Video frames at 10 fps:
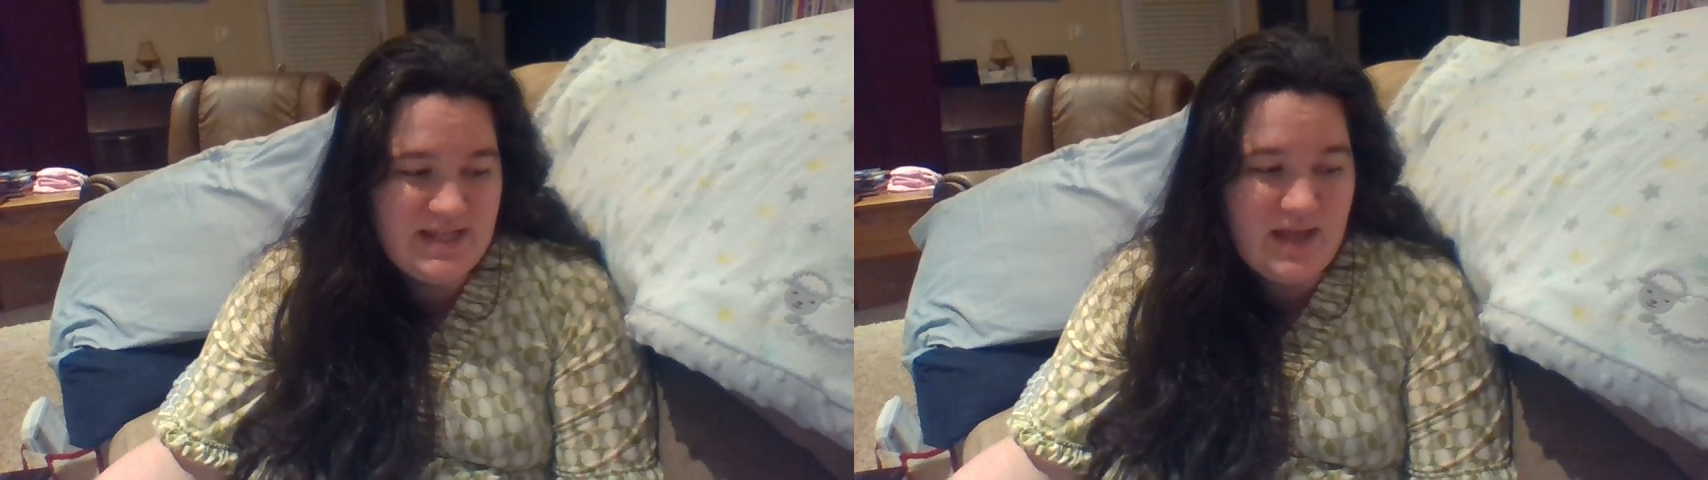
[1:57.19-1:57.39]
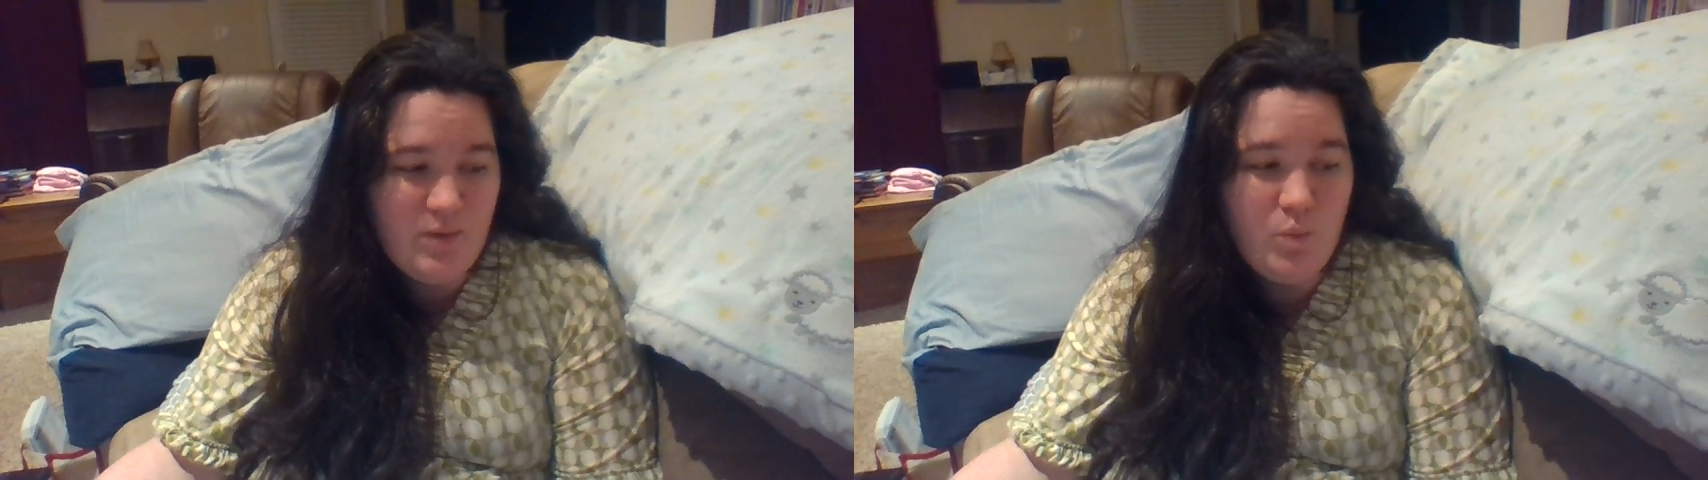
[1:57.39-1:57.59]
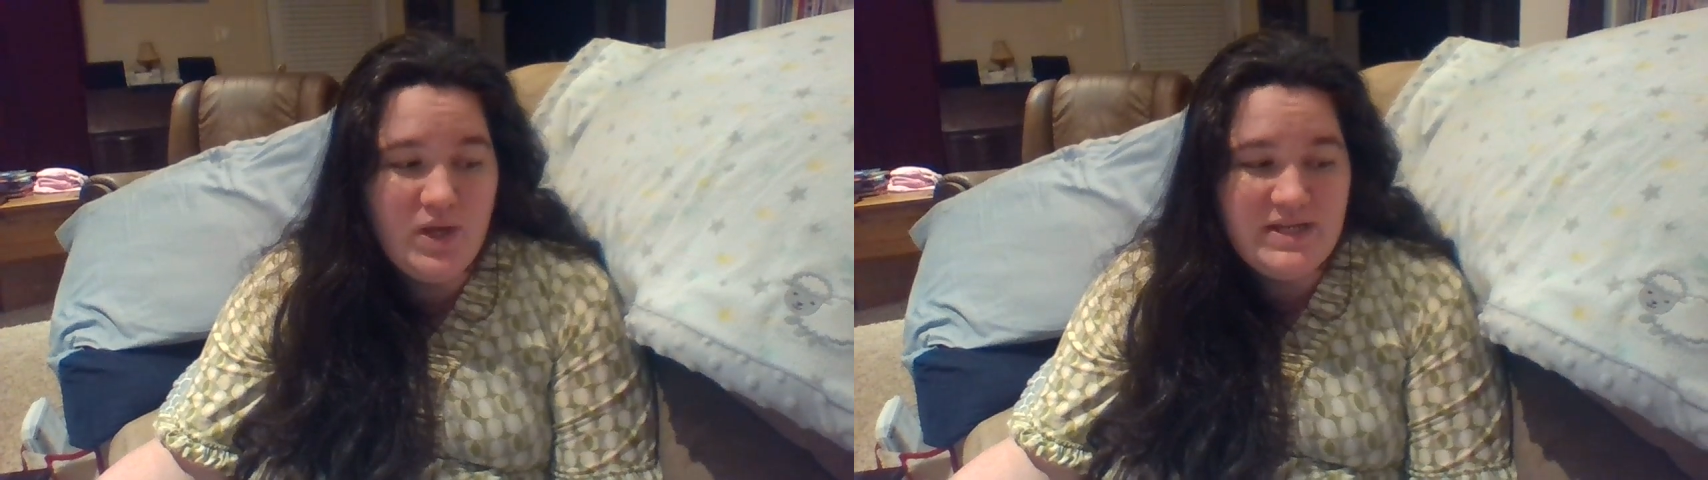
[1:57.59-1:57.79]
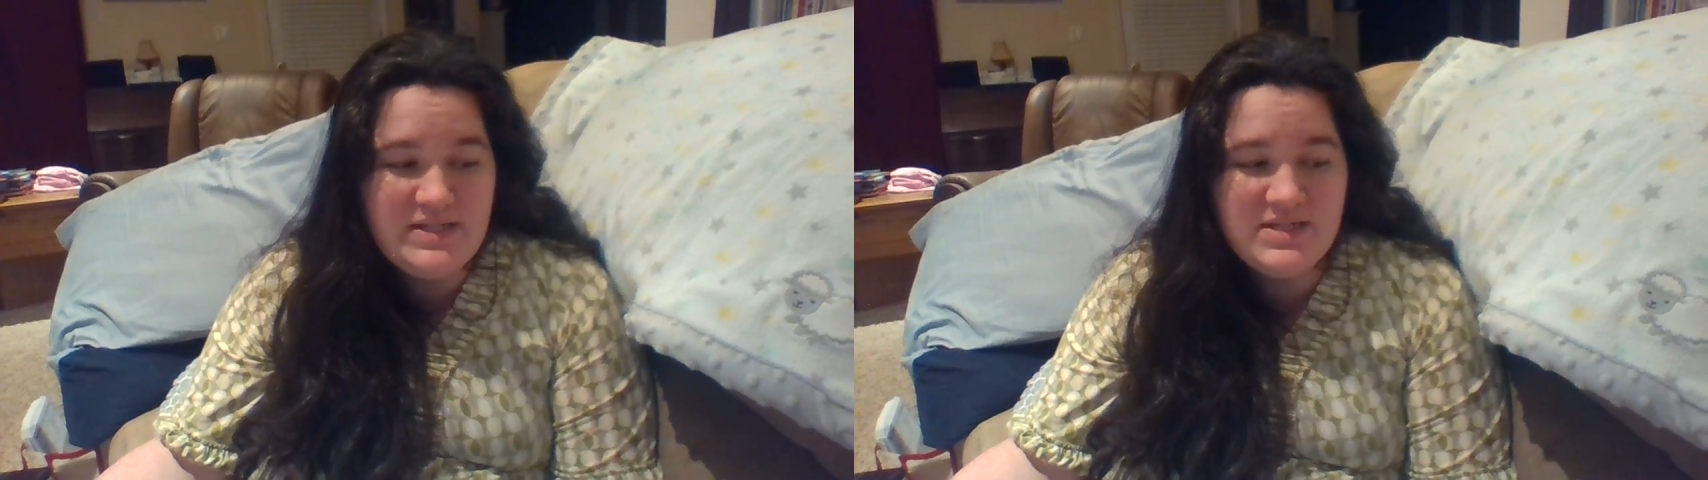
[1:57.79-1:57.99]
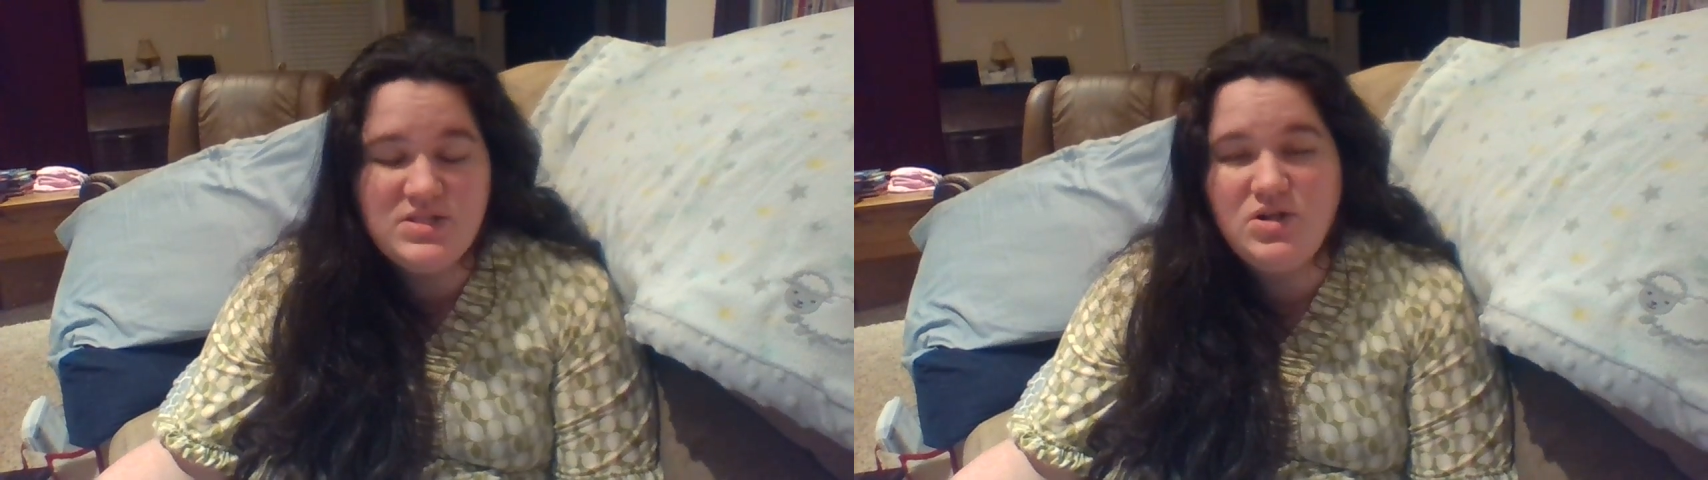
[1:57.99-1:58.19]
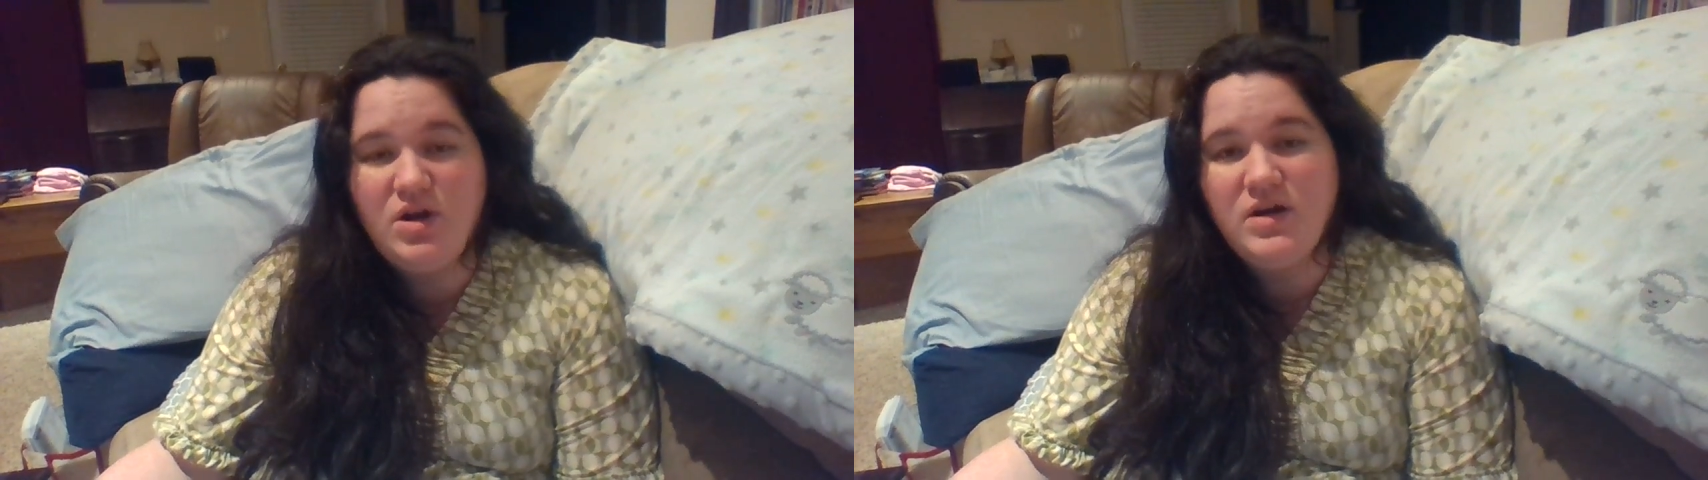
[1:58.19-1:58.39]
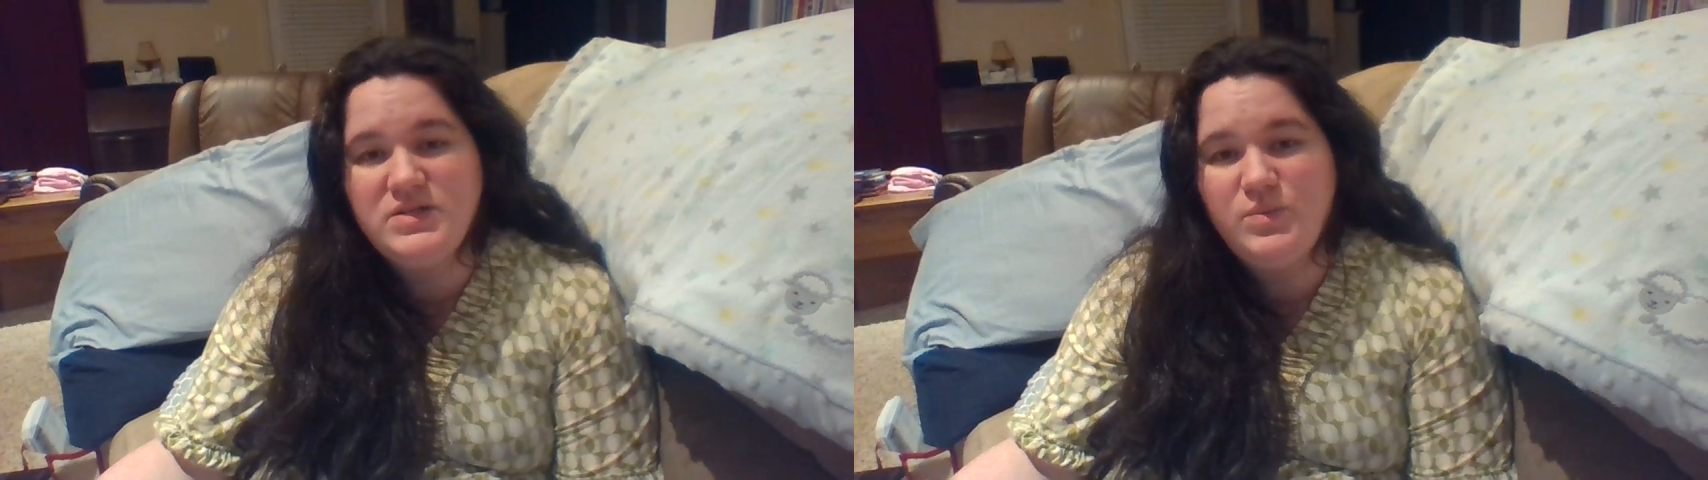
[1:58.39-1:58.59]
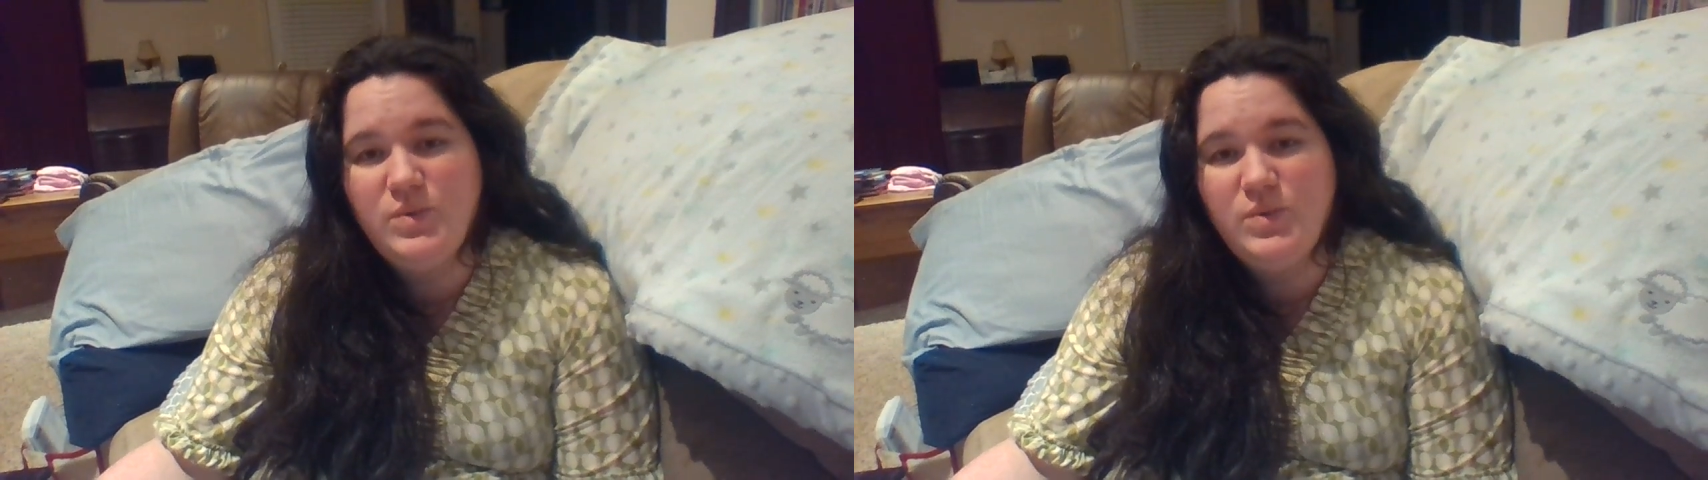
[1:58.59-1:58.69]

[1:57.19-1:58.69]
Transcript: that I wanted to start